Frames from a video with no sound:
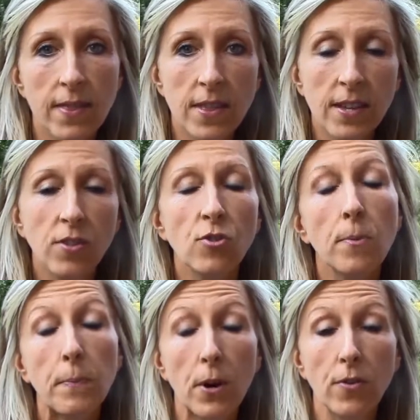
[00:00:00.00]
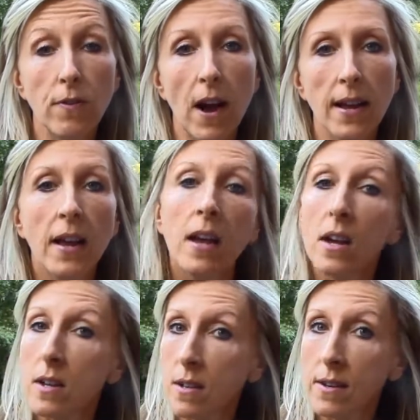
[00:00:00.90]
This is your birthright.
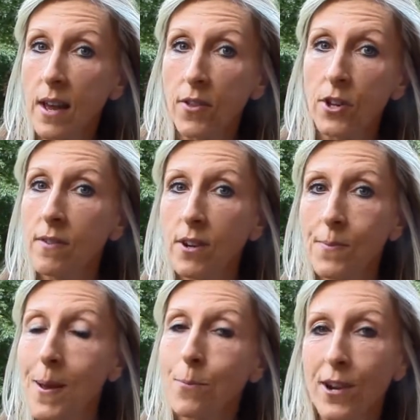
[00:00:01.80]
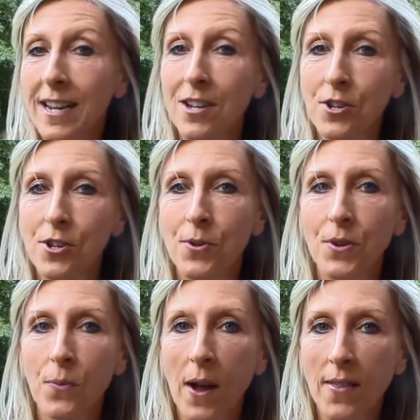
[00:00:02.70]
Now, the universe may bring it to you in
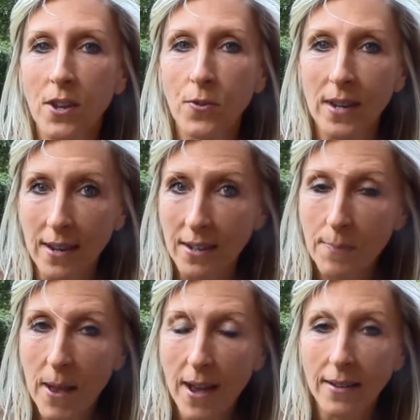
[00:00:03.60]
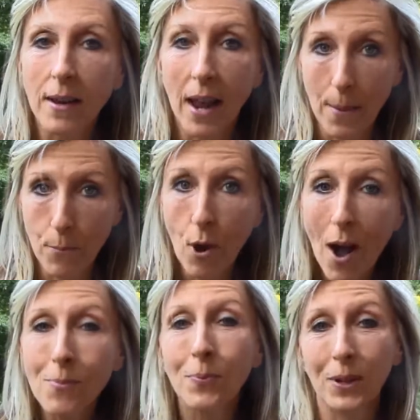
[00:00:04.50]
a way that you didn't expect, and it
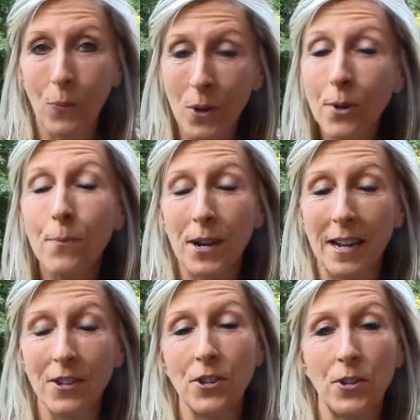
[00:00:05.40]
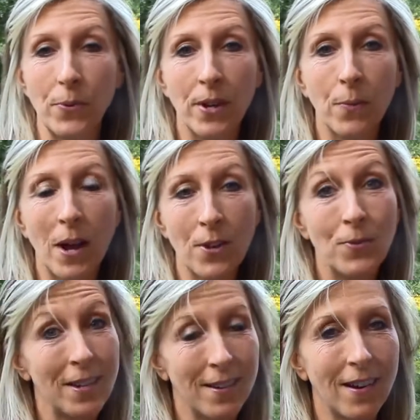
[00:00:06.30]
probably will bring it to you in a way you
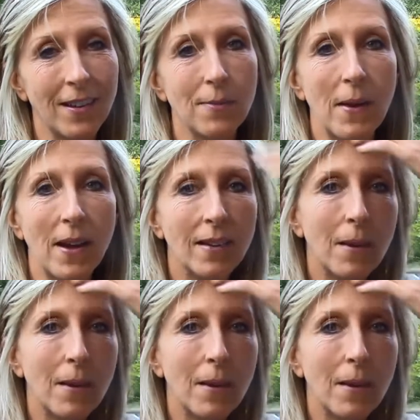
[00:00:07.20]
did not expect.